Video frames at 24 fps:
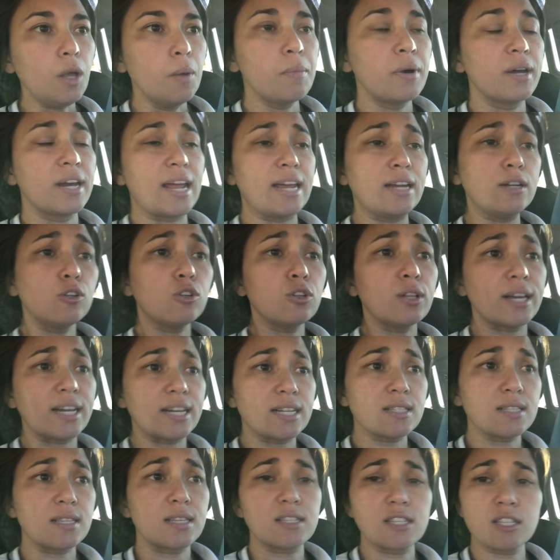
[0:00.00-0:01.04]
But anal
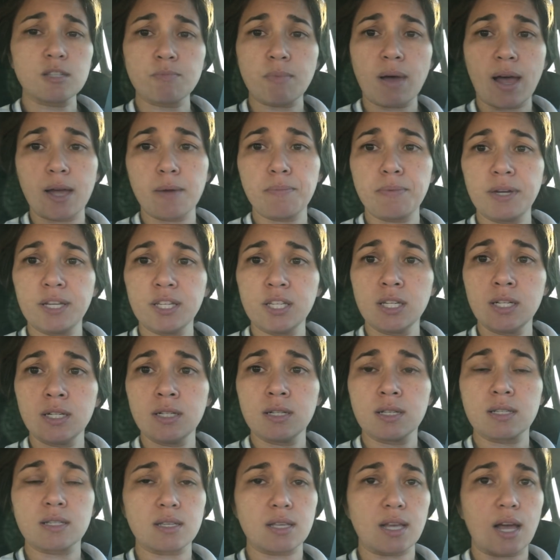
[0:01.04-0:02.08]
glands, this is my
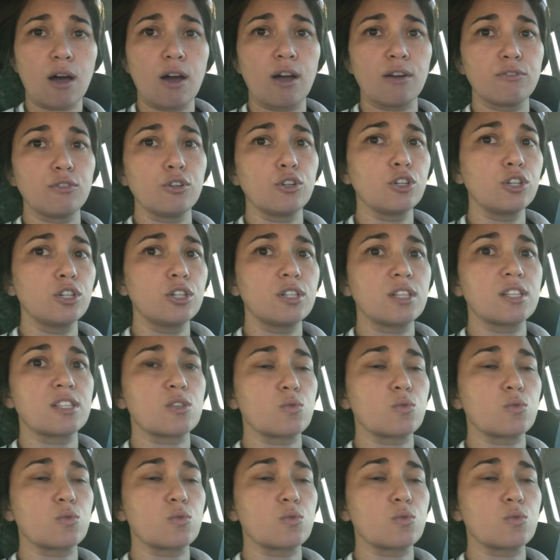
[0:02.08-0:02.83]
opinion. This is how I've learned.